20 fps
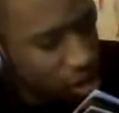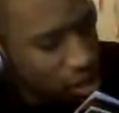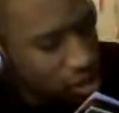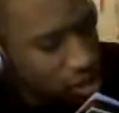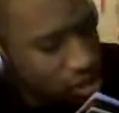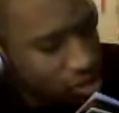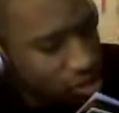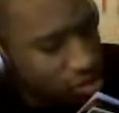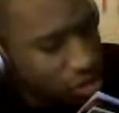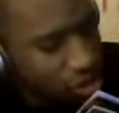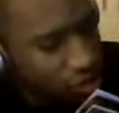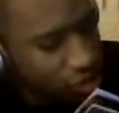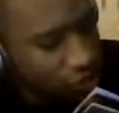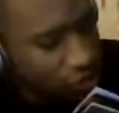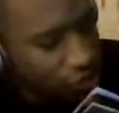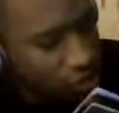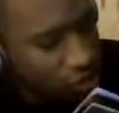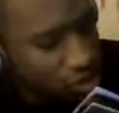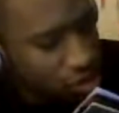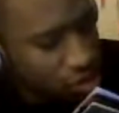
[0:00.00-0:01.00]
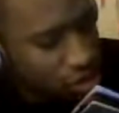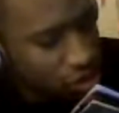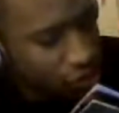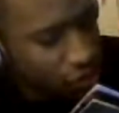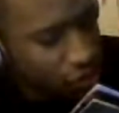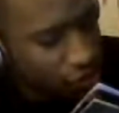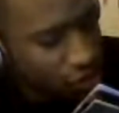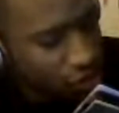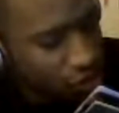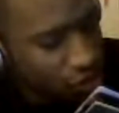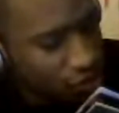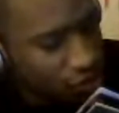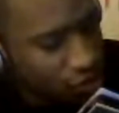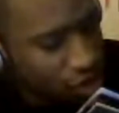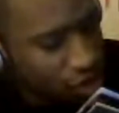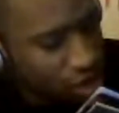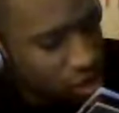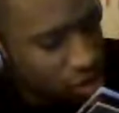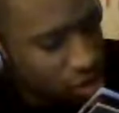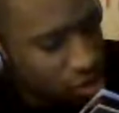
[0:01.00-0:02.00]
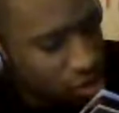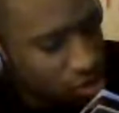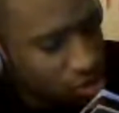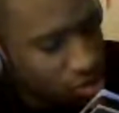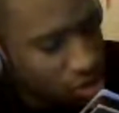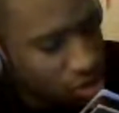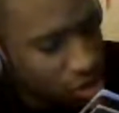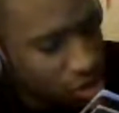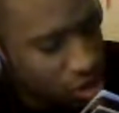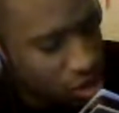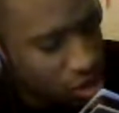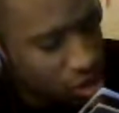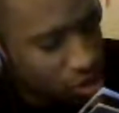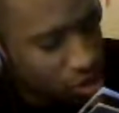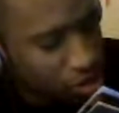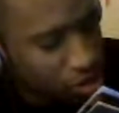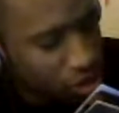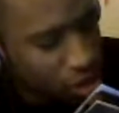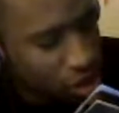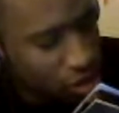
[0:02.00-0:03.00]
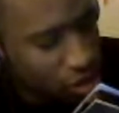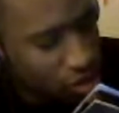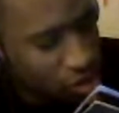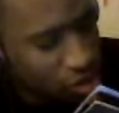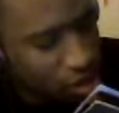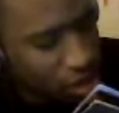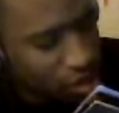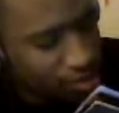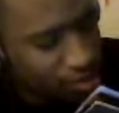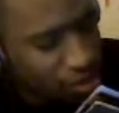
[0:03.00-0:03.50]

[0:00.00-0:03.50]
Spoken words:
Not to be confused with the Reverse Flash, Zoom is a man